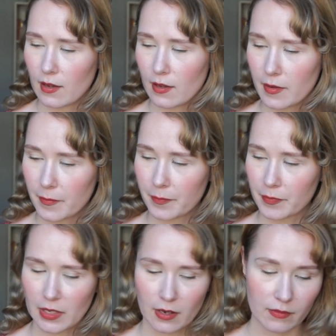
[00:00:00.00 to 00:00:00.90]

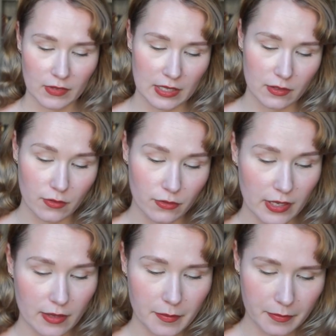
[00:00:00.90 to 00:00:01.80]
And I've knit
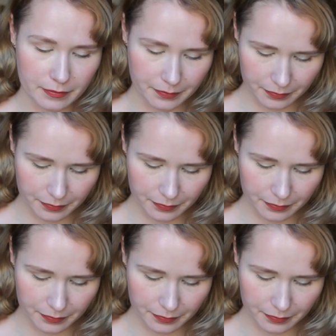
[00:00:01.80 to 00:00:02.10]
three of them.